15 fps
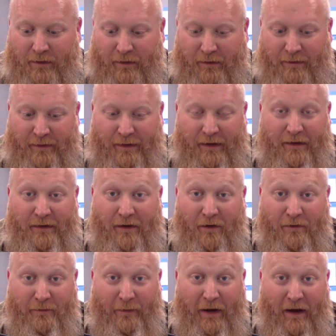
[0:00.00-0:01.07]
You know, said
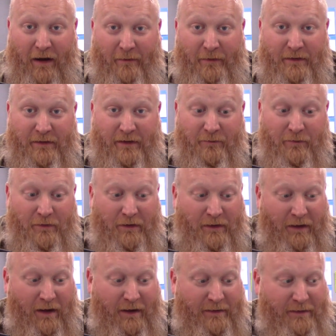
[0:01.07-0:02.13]
talked about how much he really
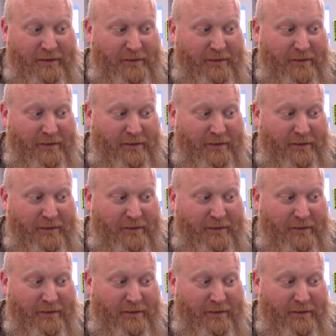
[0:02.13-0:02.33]
liked it.